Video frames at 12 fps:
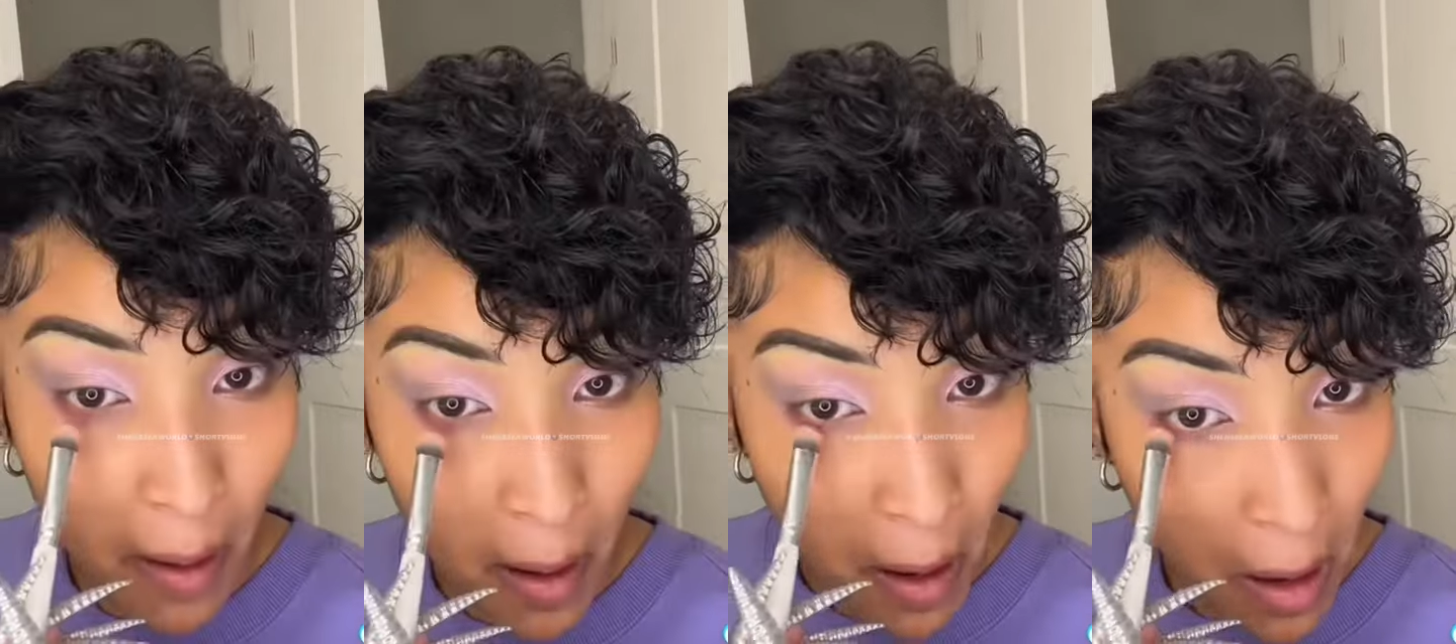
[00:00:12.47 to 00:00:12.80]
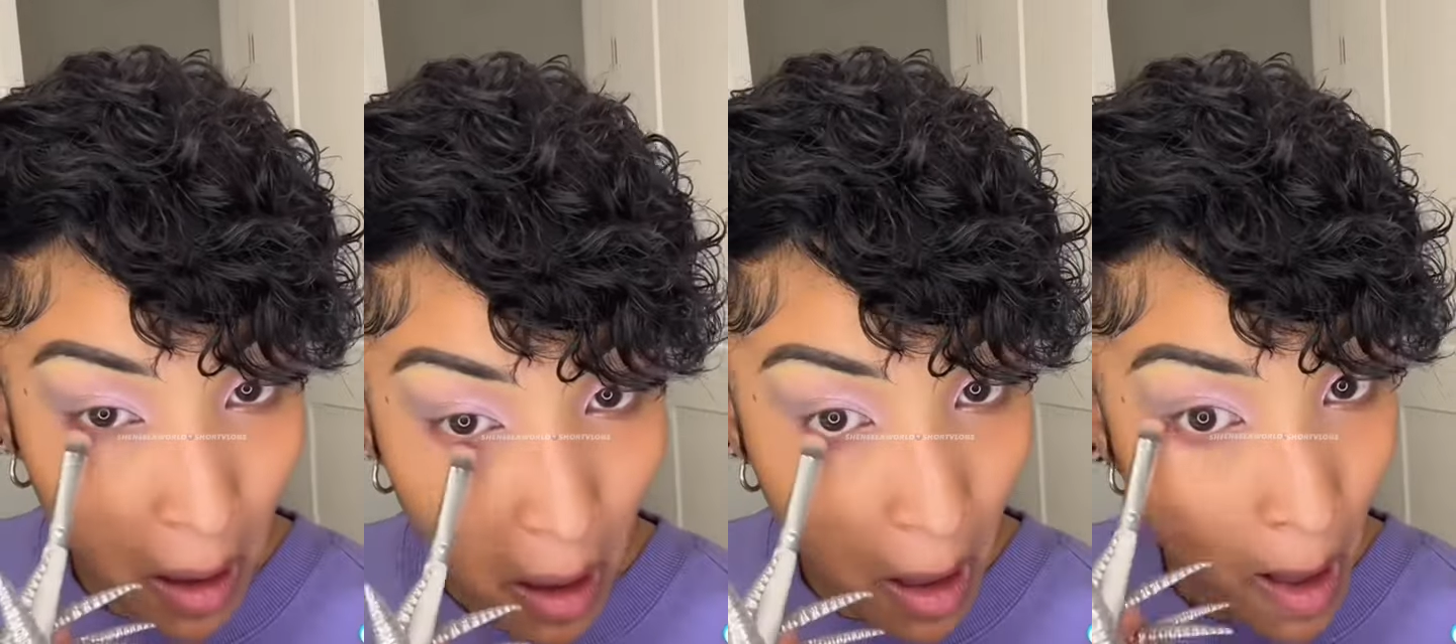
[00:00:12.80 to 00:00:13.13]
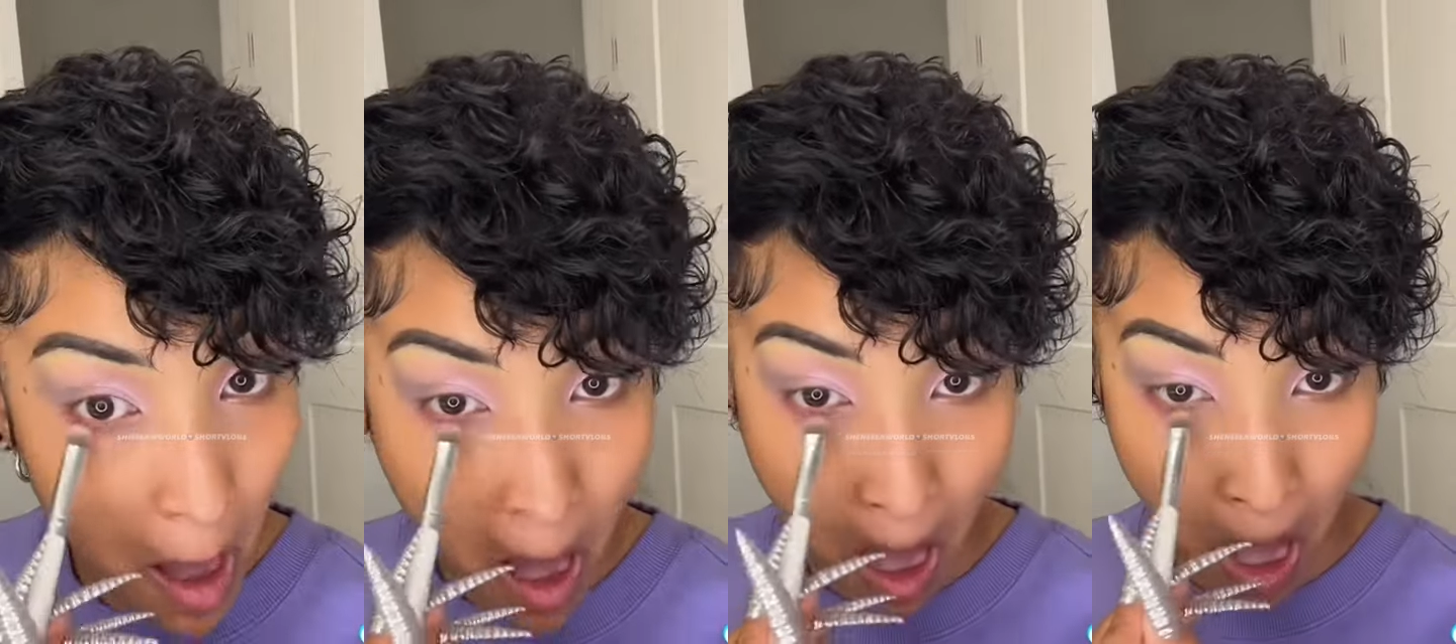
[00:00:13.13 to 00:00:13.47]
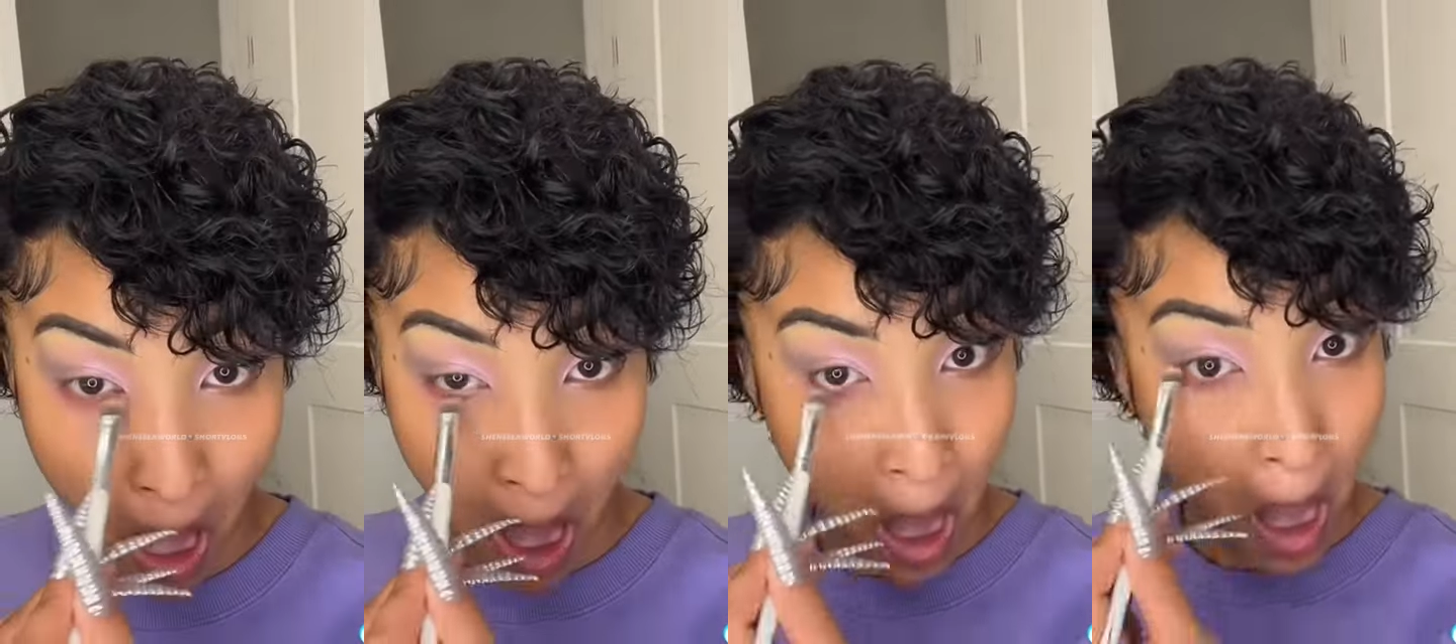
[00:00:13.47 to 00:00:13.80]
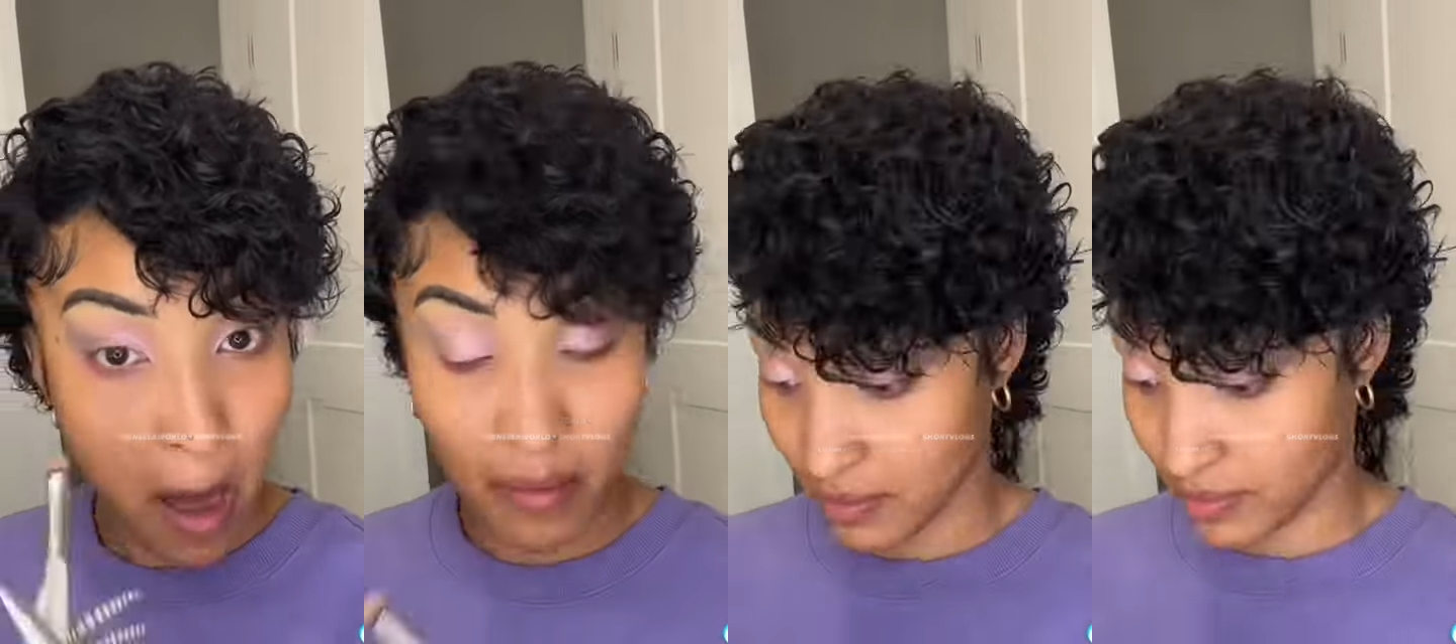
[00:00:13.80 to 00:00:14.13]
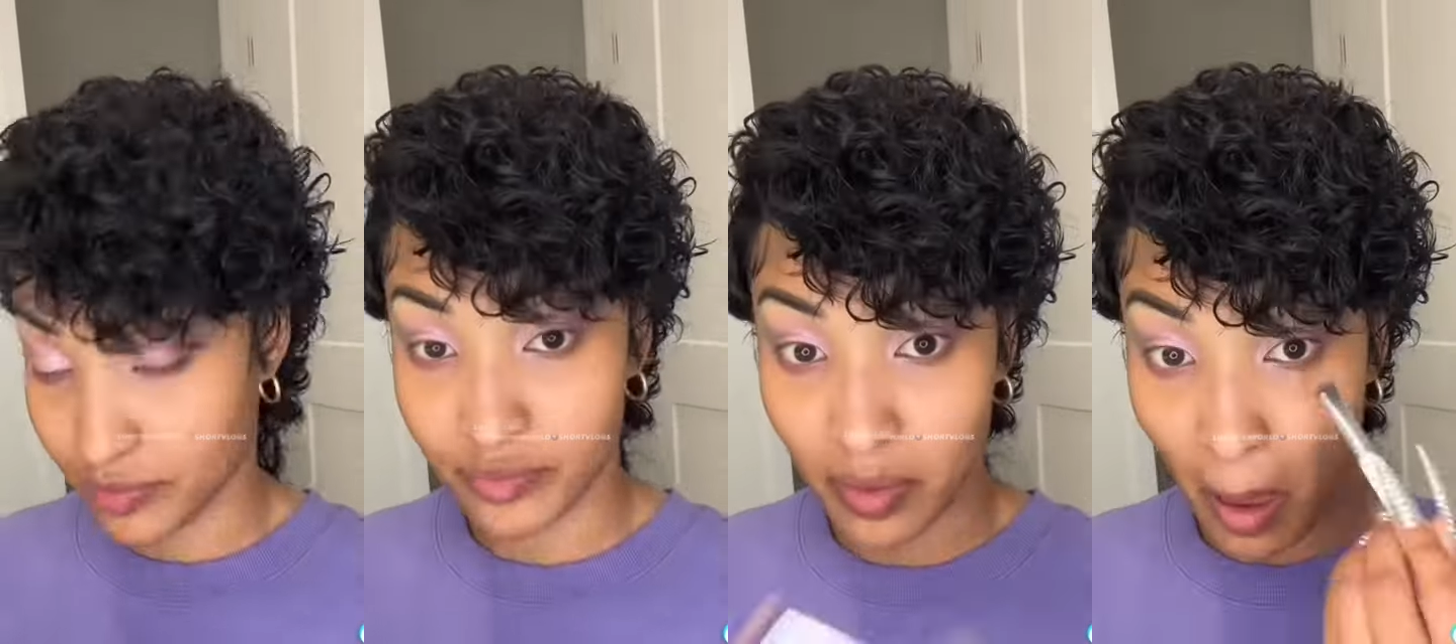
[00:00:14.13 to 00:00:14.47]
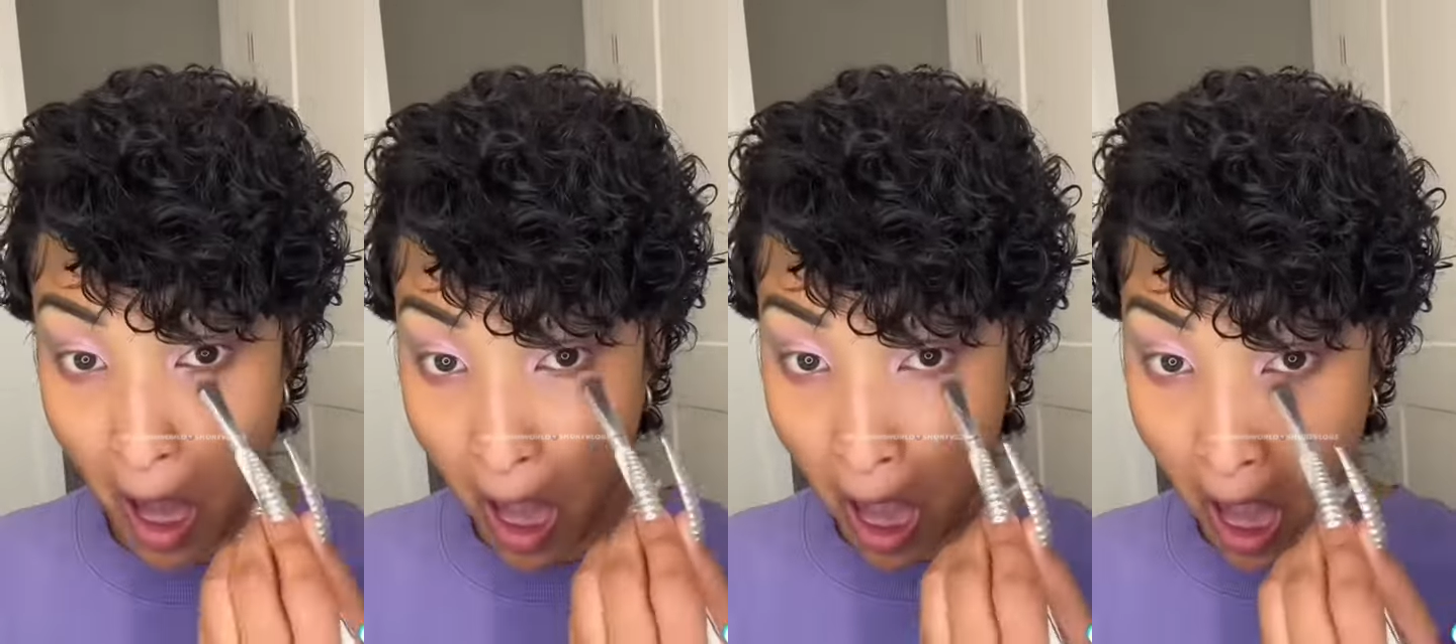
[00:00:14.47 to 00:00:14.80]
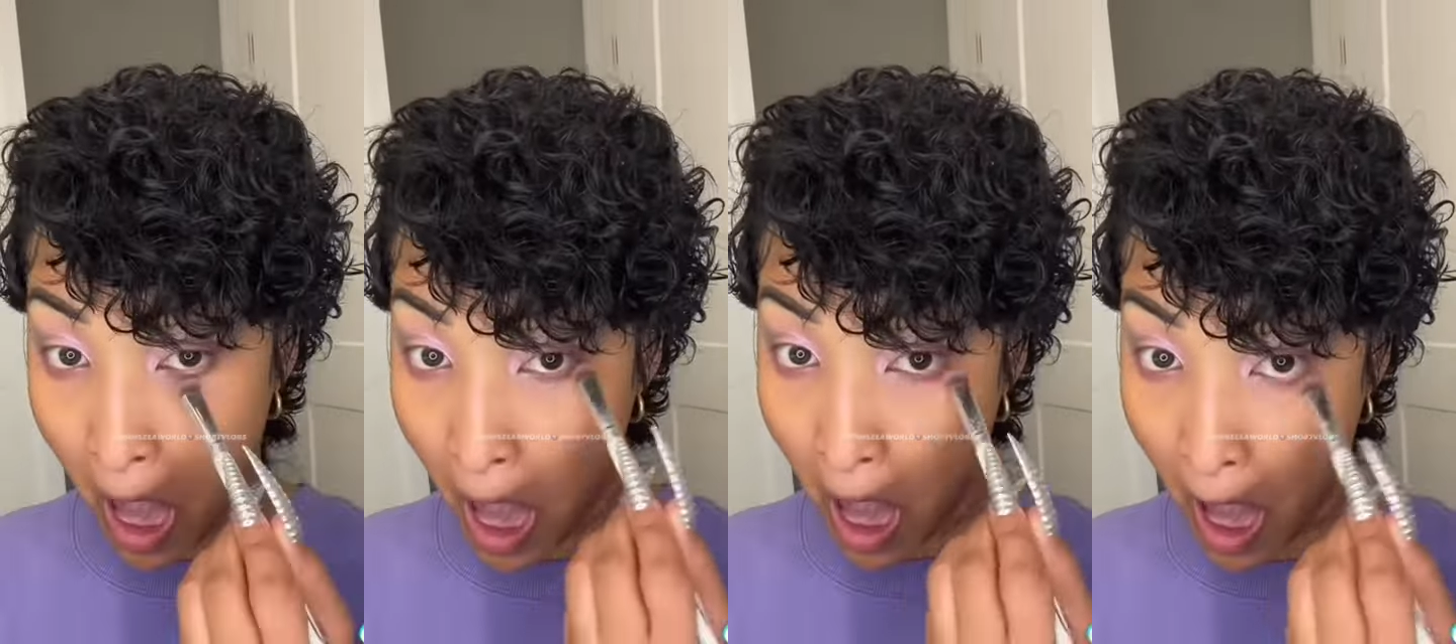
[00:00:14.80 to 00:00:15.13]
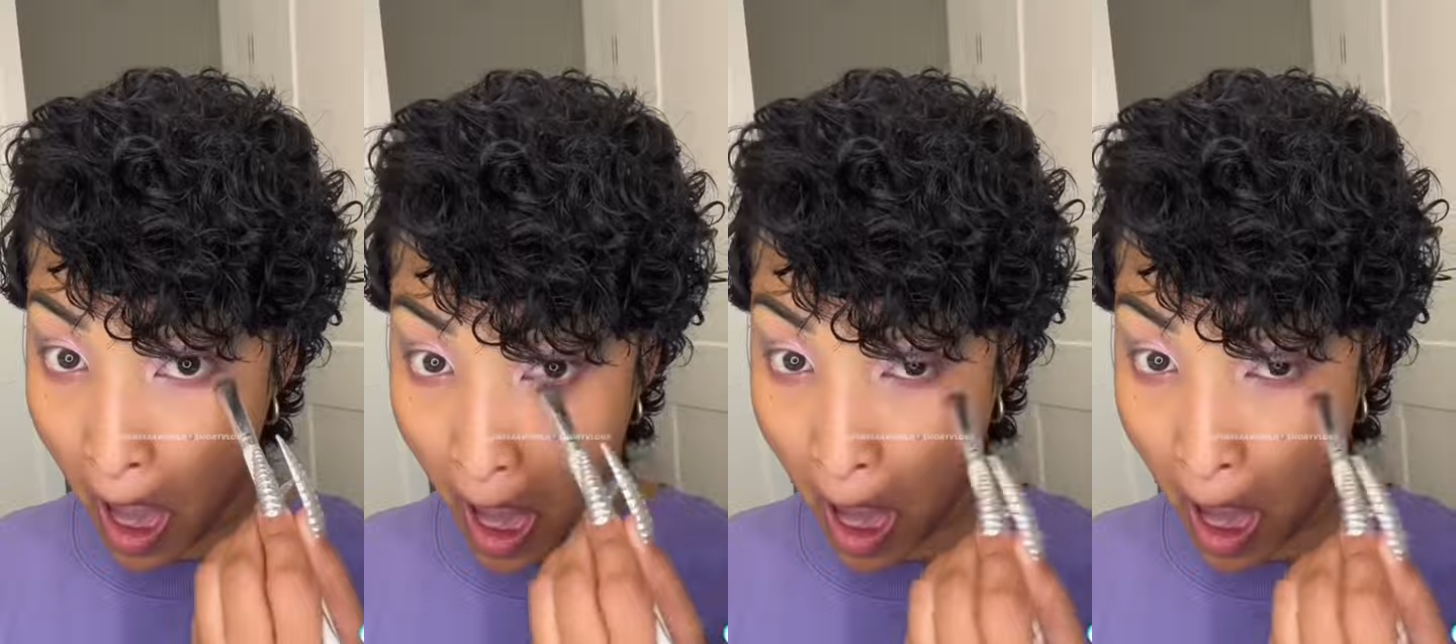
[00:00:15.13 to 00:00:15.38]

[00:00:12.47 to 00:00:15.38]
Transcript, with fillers: know what to do. Add some more pink under the bottom.